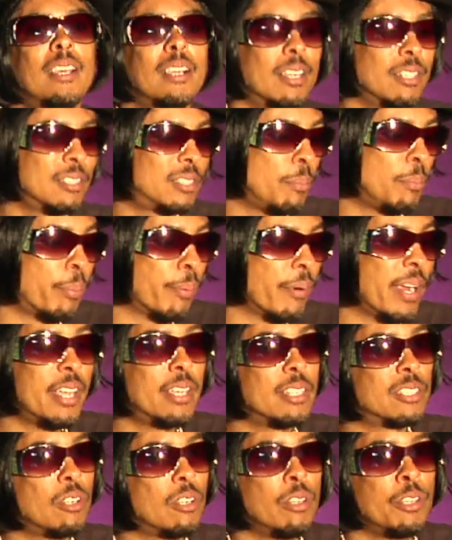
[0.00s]
Because the break
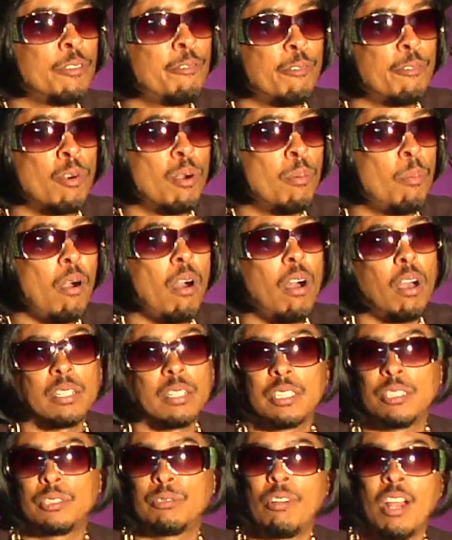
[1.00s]
is only 4 bars.
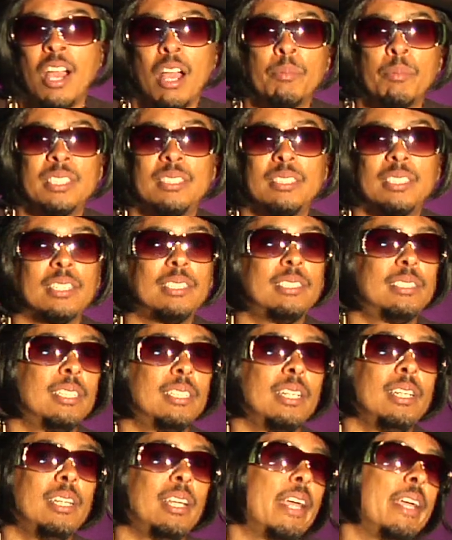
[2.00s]
His rhyme is
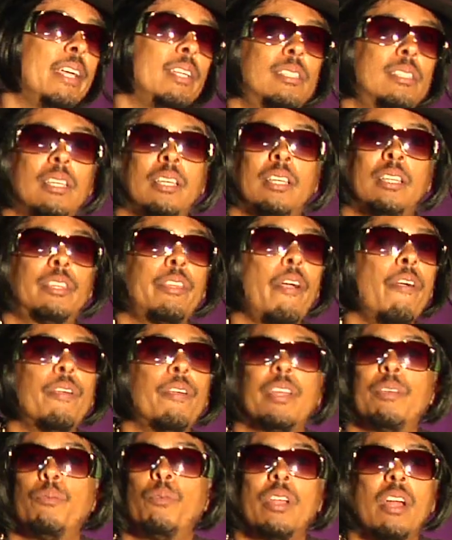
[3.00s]
16, 18,
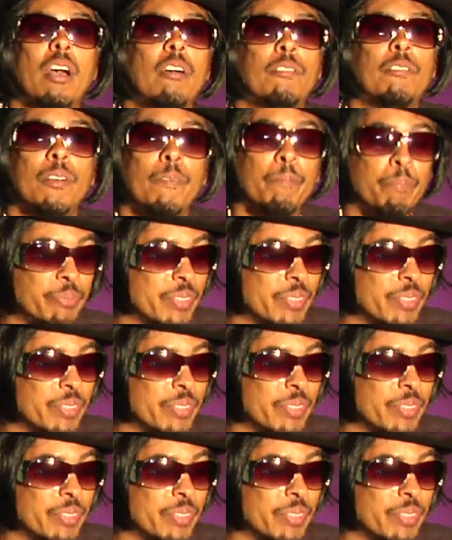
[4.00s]
30, whatever.